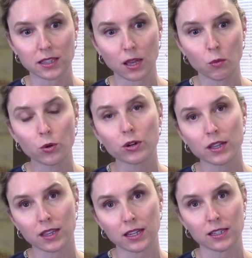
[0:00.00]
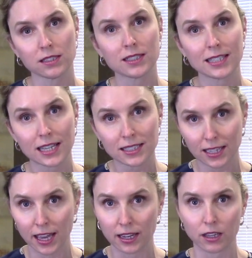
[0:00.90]
they worry that it is
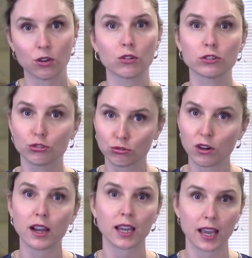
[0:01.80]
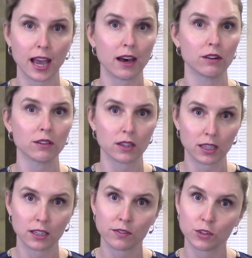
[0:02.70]
desiccating or drying out the
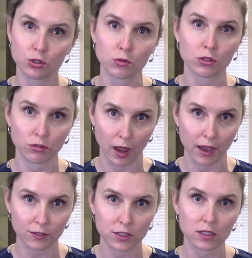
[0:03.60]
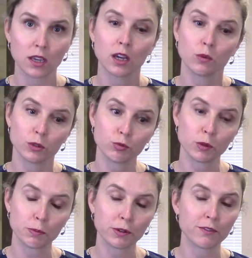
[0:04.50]
individual grafts, which
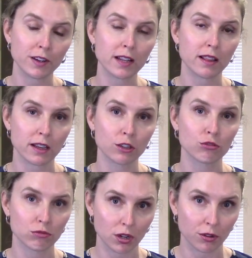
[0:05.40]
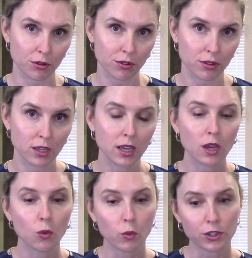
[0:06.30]
would prevent their growth.
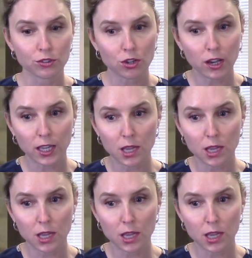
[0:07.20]
When you're talking